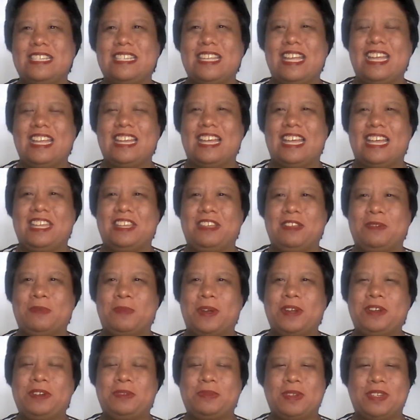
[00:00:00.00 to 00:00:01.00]
to say, like,
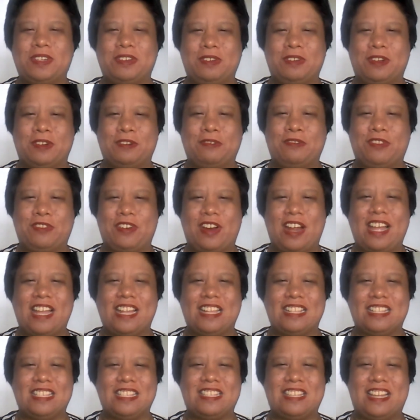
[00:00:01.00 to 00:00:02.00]
you worked with your
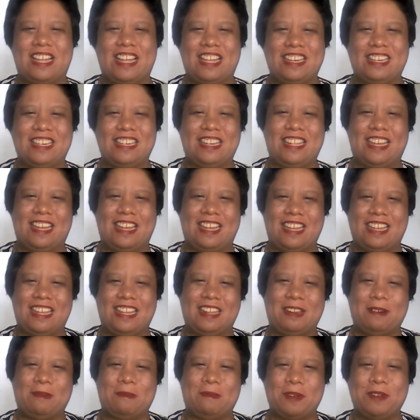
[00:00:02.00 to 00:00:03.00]
friends on
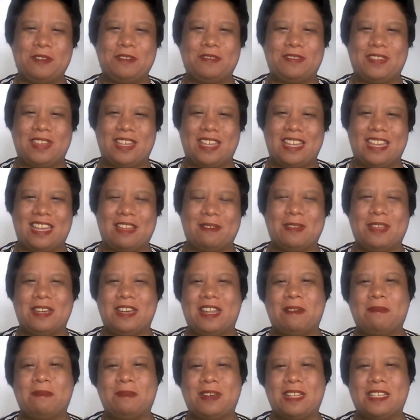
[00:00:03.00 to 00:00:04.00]
that movie. I
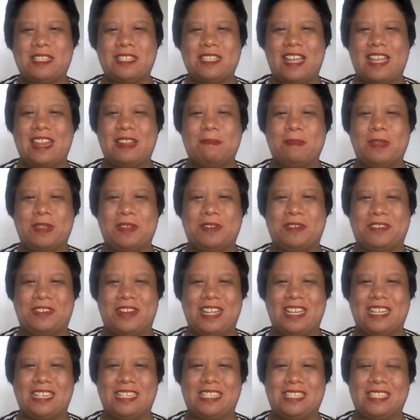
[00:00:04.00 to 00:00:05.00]
mean, that's got to be
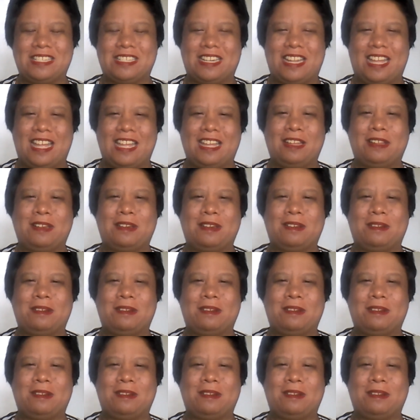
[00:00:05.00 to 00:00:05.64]
great to like.